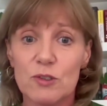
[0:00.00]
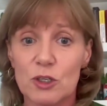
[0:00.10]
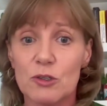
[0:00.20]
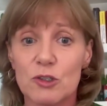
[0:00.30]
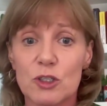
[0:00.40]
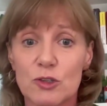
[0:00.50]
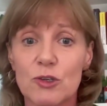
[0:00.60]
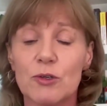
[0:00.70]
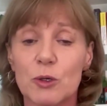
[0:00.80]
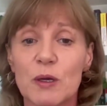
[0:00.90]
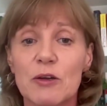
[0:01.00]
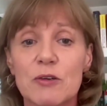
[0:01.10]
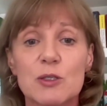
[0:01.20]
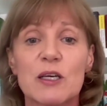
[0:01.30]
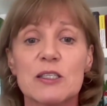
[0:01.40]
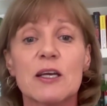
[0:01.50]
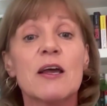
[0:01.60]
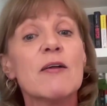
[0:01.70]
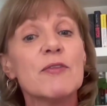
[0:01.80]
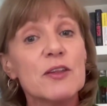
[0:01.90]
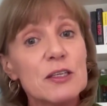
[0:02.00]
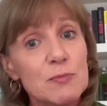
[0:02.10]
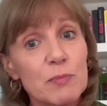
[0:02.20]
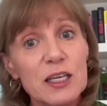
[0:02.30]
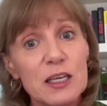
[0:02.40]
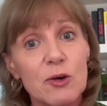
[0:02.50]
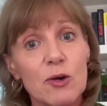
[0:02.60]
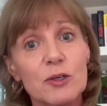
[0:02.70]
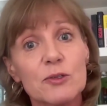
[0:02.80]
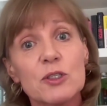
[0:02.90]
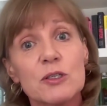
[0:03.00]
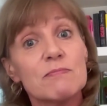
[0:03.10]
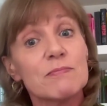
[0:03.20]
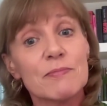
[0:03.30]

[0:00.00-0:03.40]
to control your periods better, then these mini coils,